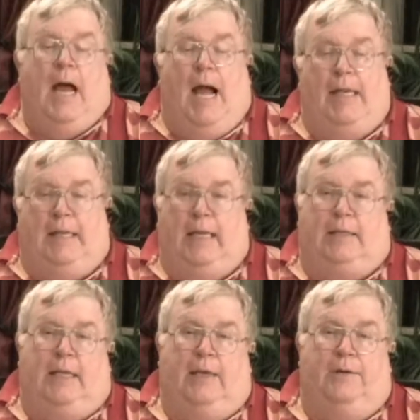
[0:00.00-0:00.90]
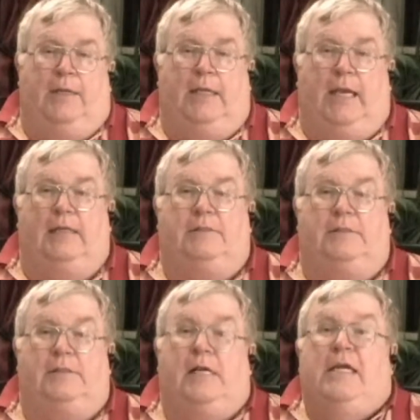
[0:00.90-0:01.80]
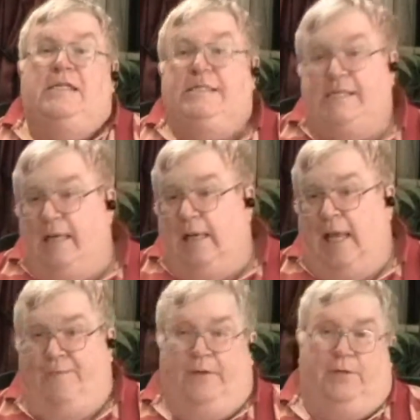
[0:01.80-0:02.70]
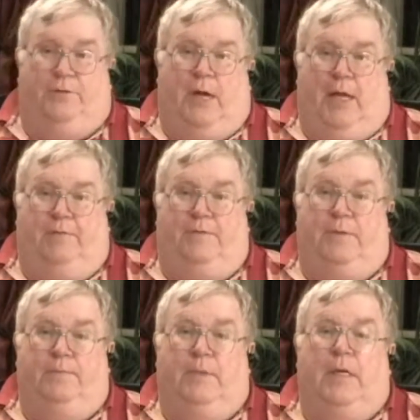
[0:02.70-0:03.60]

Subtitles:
I get there and the guests still haven't arrived.